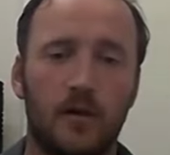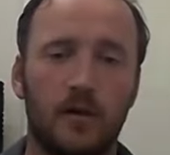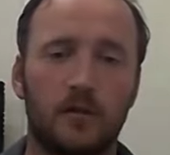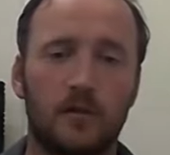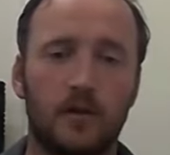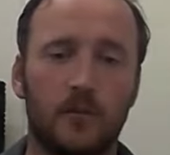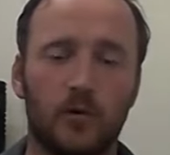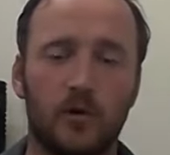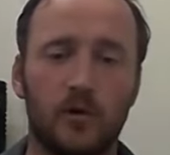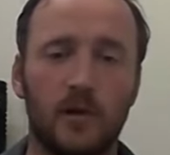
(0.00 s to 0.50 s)

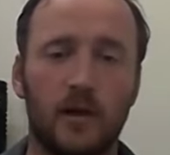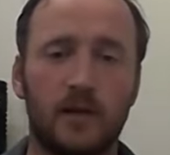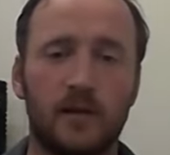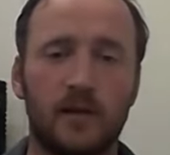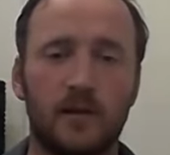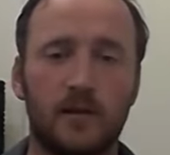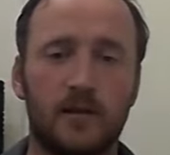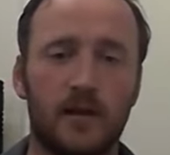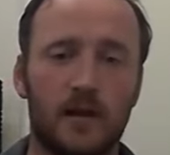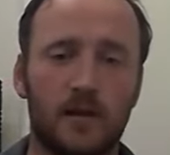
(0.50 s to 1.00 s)
they're more likely
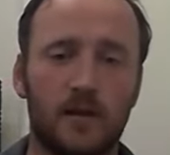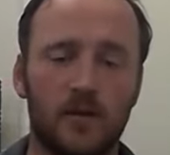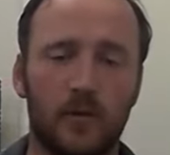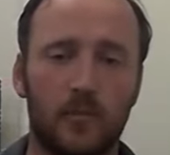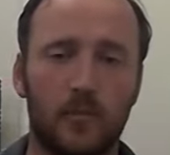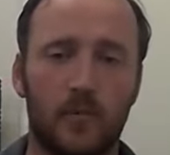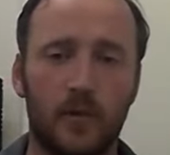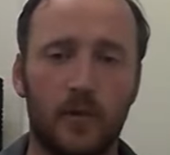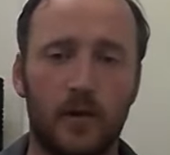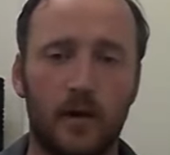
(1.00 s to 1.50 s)
to take it
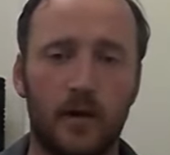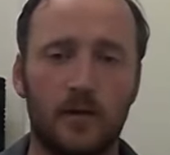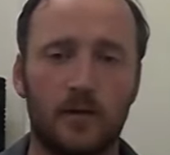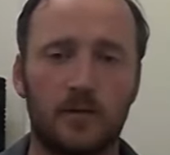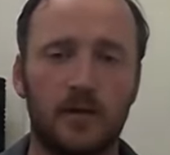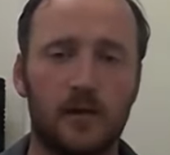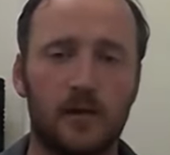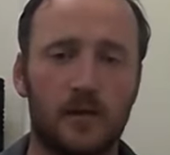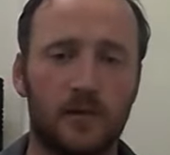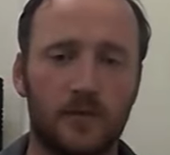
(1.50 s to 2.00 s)
up and
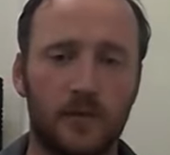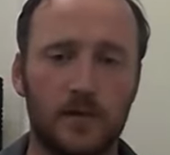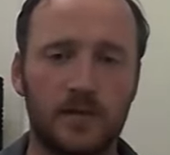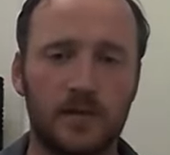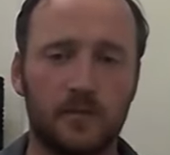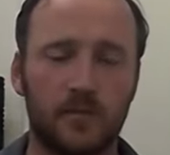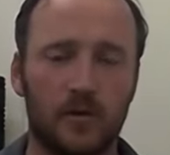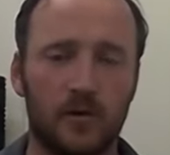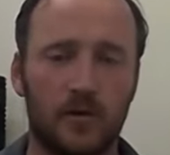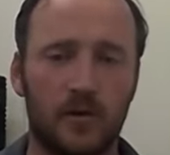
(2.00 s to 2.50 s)
tell their friends
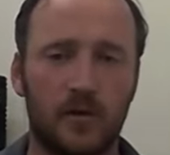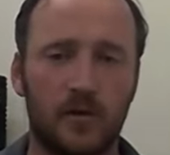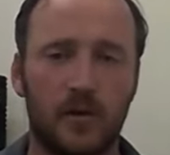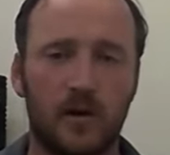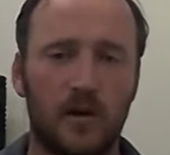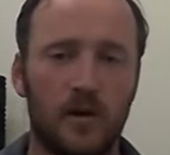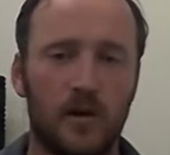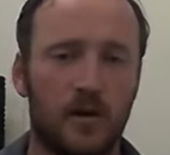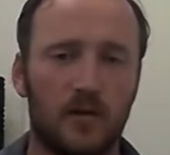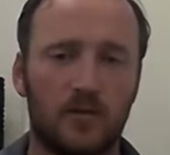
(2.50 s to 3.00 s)
about it.
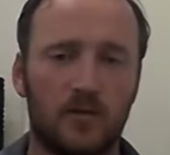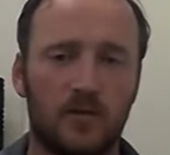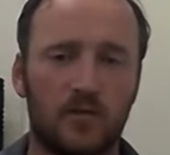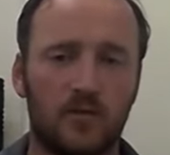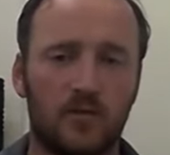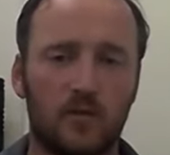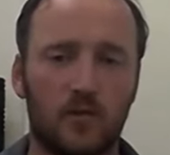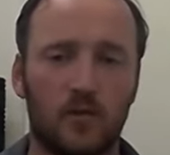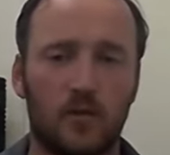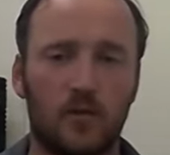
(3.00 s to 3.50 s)

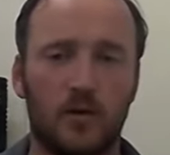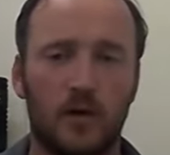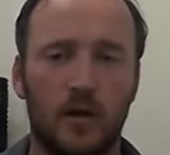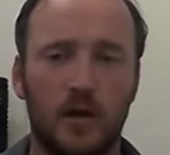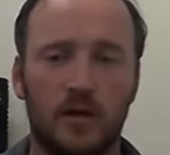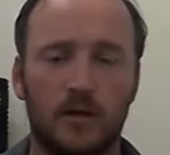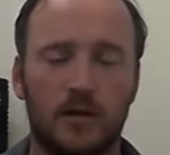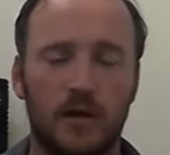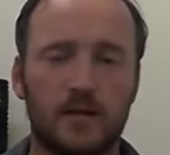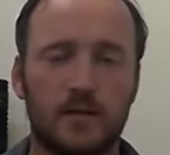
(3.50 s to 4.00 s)
So
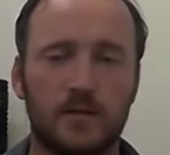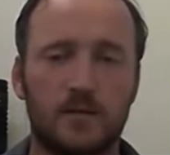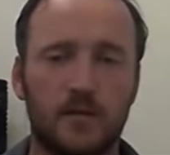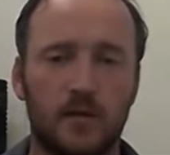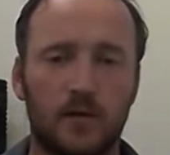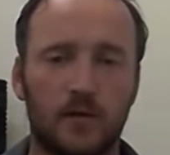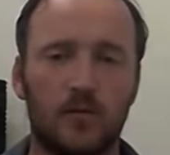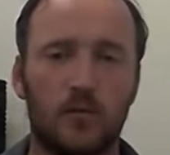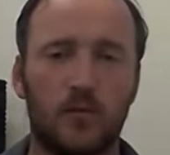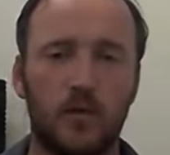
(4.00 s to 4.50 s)
that's the
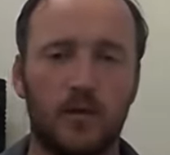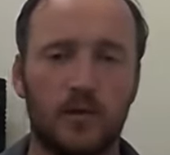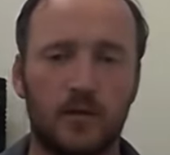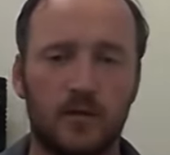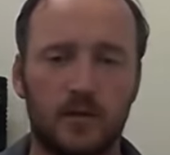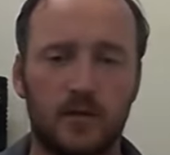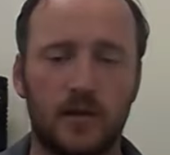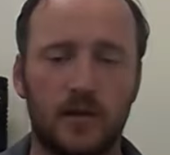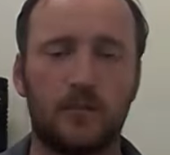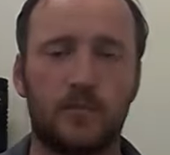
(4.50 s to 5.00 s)
one
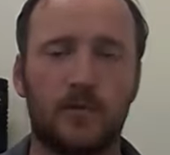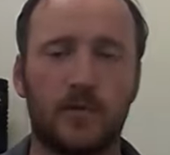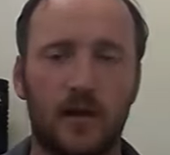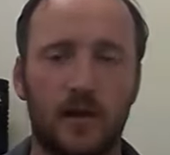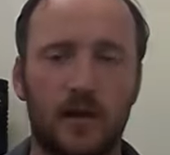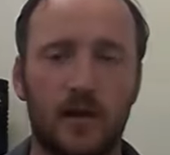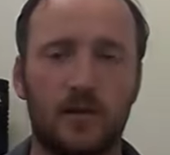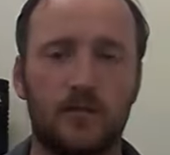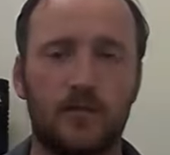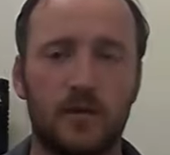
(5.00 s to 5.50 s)
tip that I
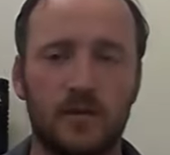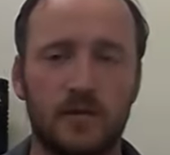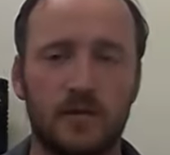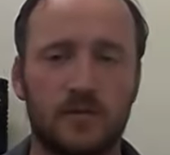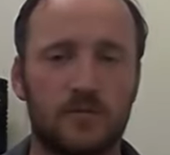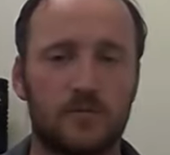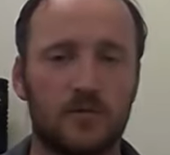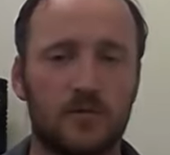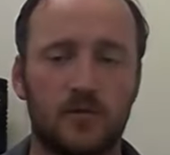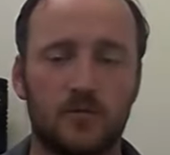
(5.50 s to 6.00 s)
give is
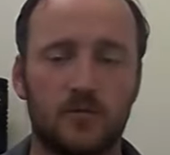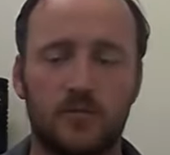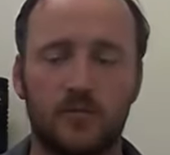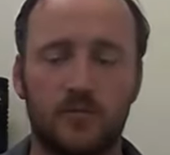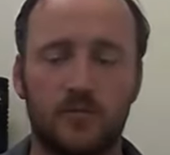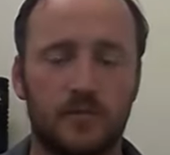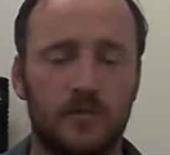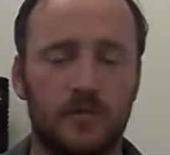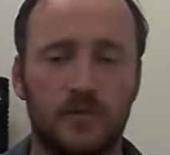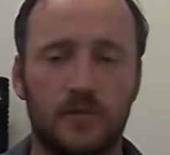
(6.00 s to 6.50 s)
you
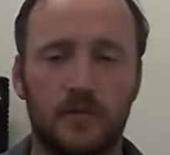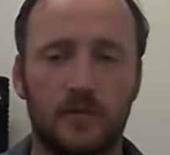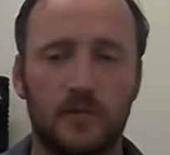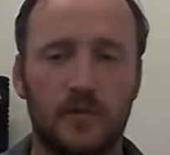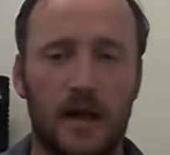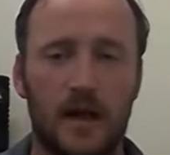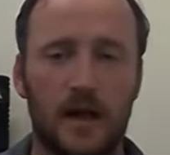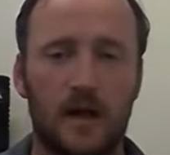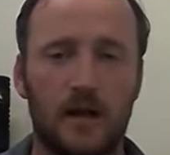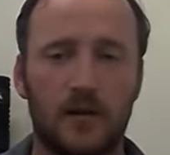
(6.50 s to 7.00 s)

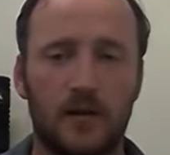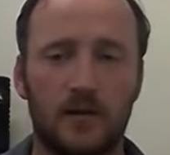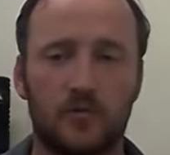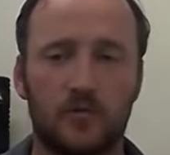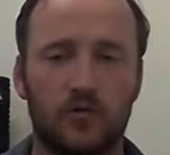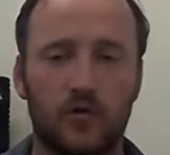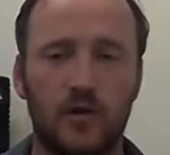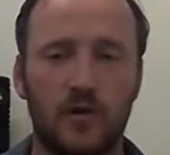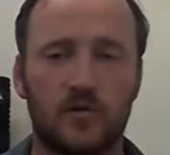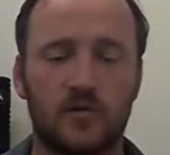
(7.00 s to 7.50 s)
uh,
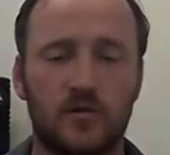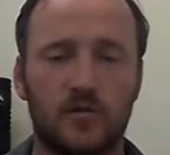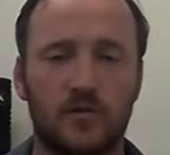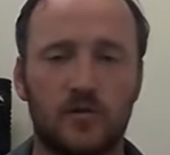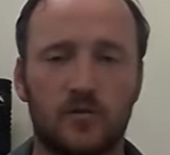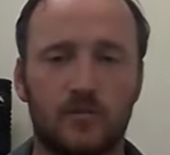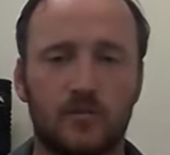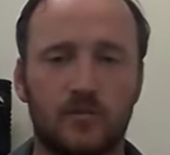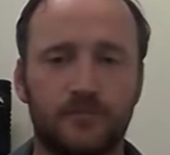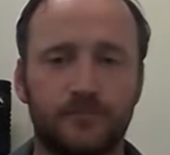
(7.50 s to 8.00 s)
treat
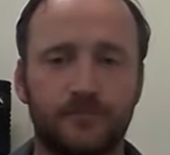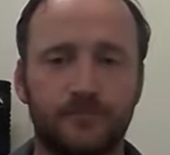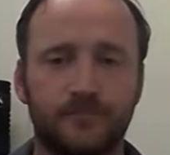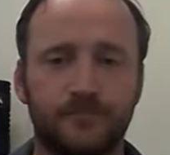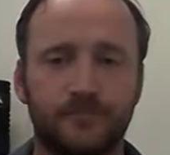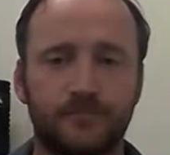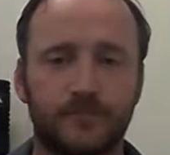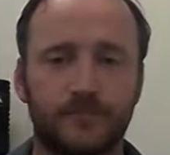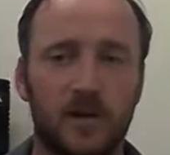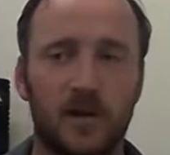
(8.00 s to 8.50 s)
your
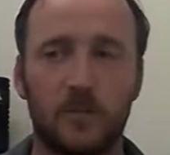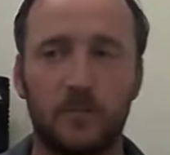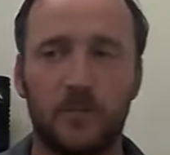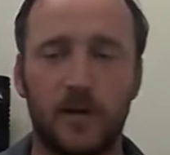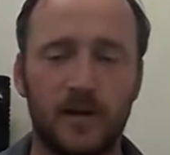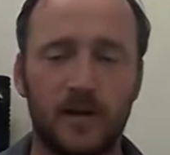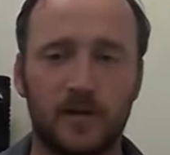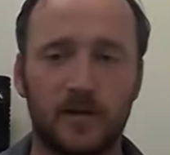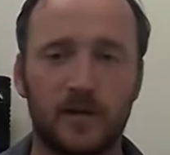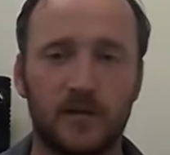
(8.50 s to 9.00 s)

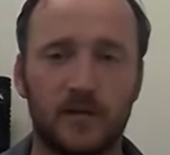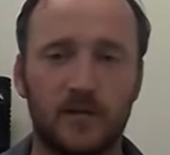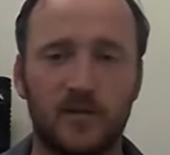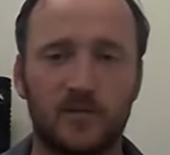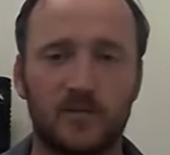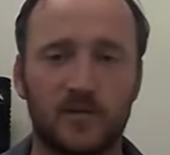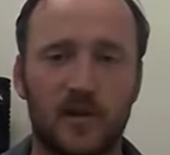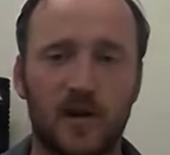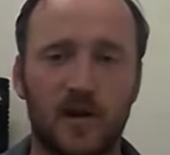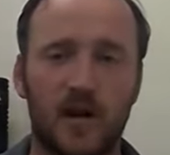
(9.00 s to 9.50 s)
competitors as
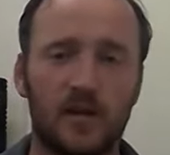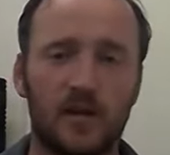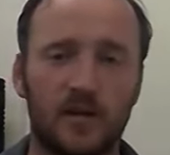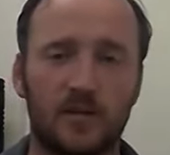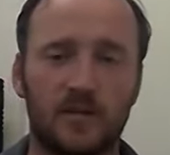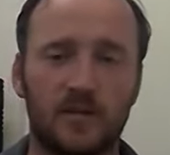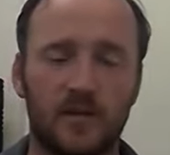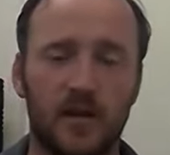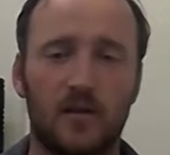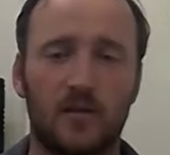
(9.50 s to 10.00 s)
your
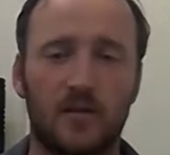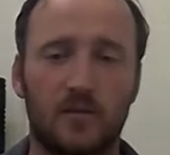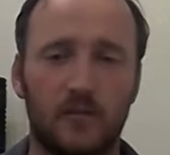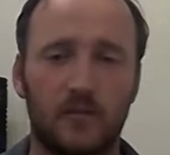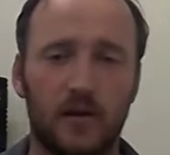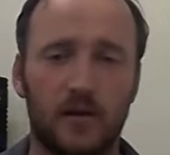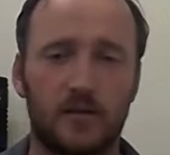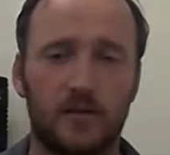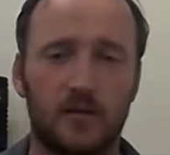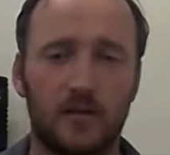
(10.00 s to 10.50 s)
colleagues, not your
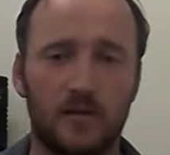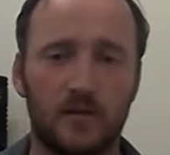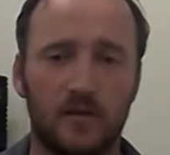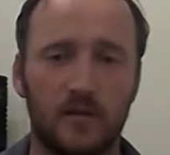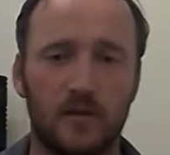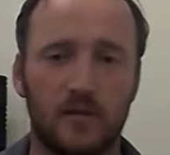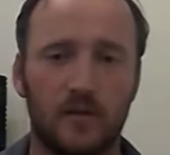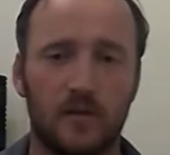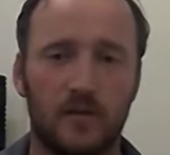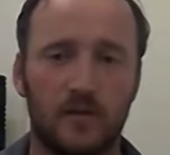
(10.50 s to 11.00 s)
competitors.
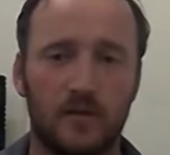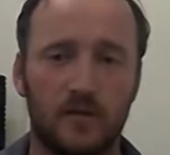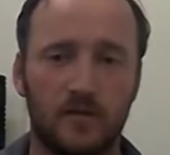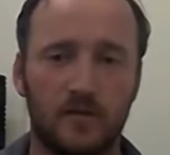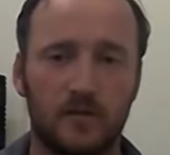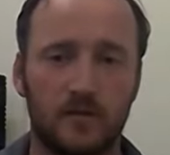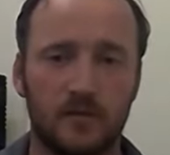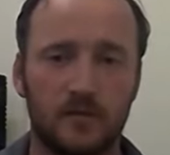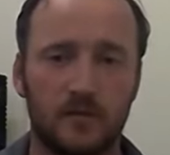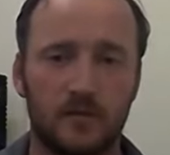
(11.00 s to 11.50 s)
Yeah.
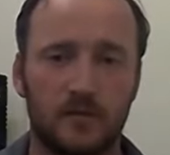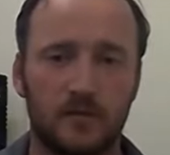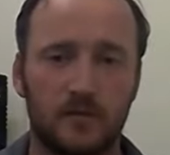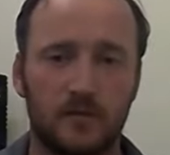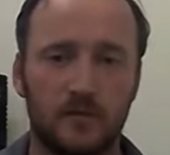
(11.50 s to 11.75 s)
I